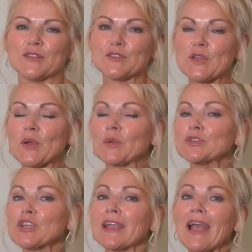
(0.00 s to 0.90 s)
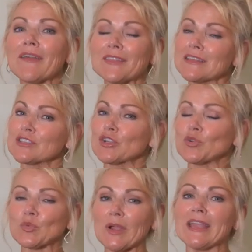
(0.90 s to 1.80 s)
So check out this
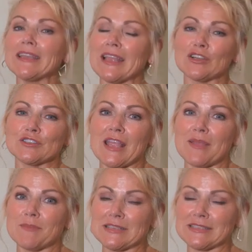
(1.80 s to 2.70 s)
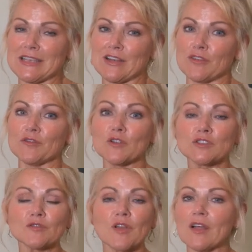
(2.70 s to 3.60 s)
great entertainment center.
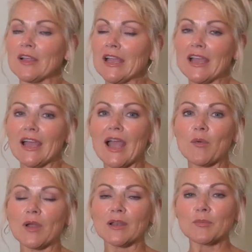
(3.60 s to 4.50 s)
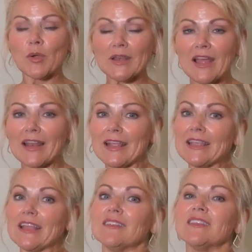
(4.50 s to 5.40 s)
First of all, I want to point out
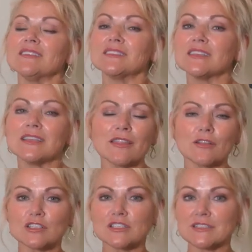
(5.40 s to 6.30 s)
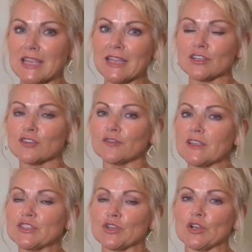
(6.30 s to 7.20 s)
again, this is another standard
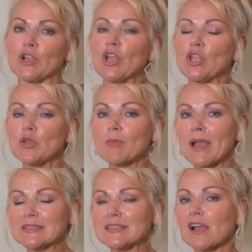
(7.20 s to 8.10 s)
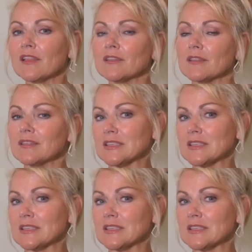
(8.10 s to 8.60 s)
feature. You might see on